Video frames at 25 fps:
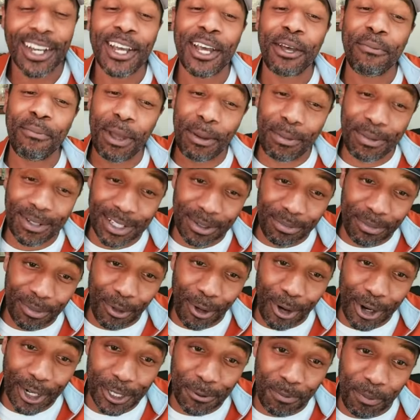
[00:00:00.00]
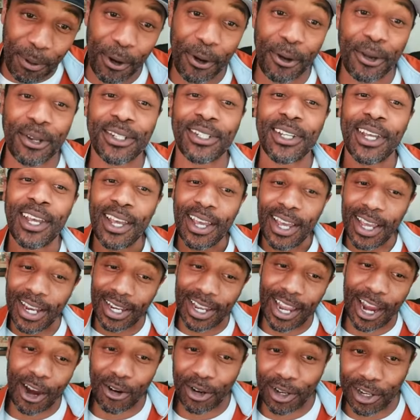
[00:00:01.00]
maybe some more experience, and
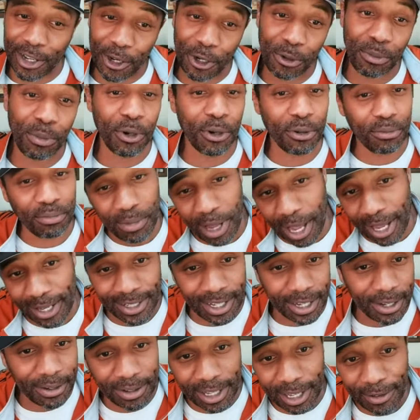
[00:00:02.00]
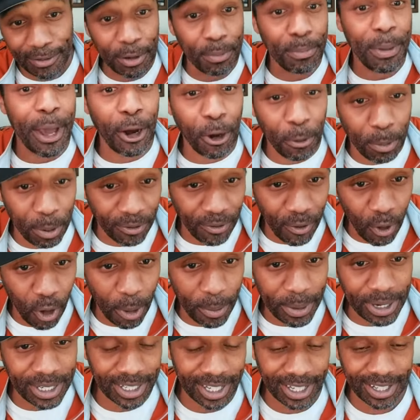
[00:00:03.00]
Garrett Gilbert has a even better
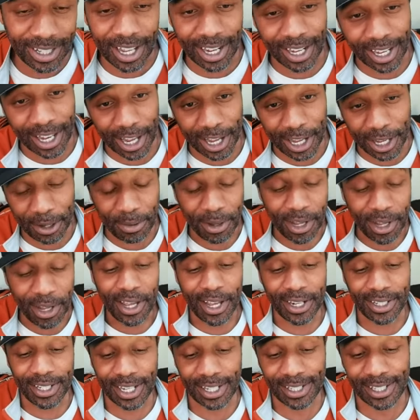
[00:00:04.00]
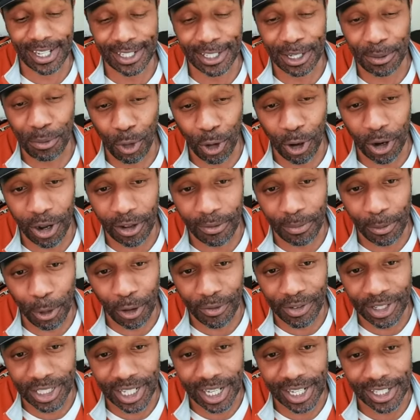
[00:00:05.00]
performance in that game, and Texas has a more a more of
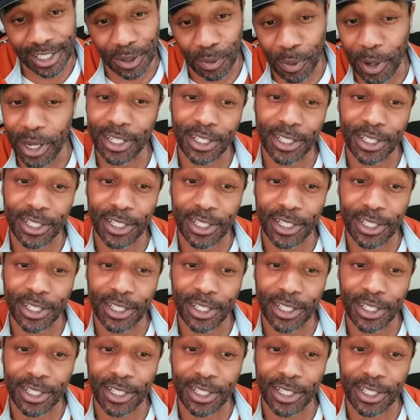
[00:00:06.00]
a chance to win.